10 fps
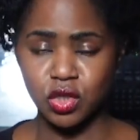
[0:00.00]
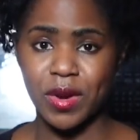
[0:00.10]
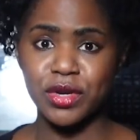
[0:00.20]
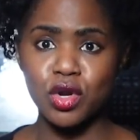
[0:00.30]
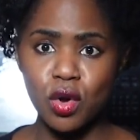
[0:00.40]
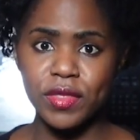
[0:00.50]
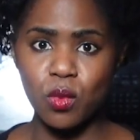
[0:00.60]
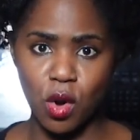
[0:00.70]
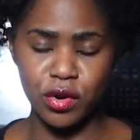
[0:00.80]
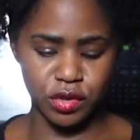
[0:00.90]
So I know the
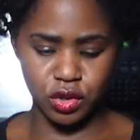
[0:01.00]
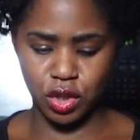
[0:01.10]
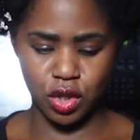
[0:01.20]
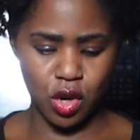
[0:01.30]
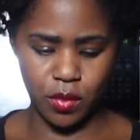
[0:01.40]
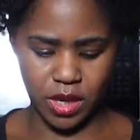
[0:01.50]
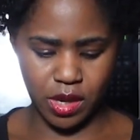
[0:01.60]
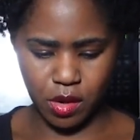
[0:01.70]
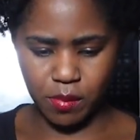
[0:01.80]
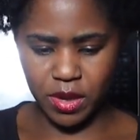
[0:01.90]
water is going to go in
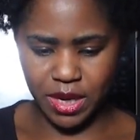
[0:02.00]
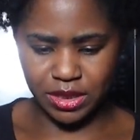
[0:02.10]
here, but I